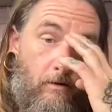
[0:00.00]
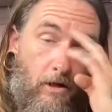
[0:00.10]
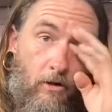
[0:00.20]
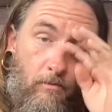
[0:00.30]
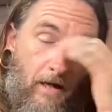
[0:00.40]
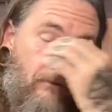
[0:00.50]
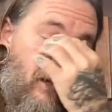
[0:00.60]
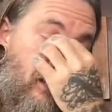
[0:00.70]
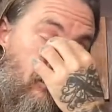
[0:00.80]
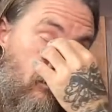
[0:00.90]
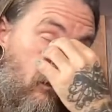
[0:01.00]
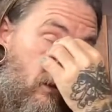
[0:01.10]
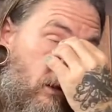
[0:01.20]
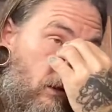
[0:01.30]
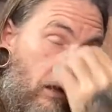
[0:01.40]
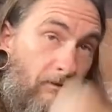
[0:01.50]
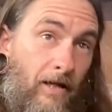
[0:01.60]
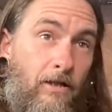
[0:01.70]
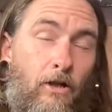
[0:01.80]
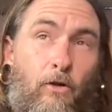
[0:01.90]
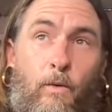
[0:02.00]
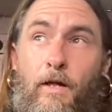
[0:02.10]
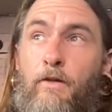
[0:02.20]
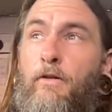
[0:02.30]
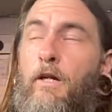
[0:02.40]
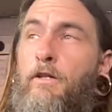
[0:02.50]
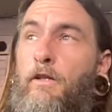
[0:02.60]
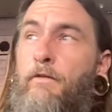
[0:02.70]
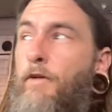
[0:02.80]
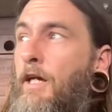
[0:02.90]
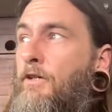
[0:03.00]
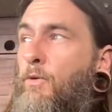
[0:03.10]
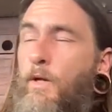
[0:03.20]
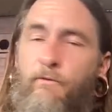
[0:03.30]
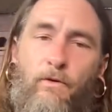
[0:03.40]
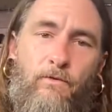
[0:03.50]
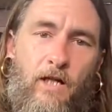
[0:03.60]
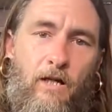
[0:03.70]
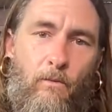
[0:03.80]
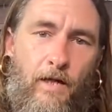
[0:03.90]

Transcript: Nope. I've had killer whales on delivery in 2015.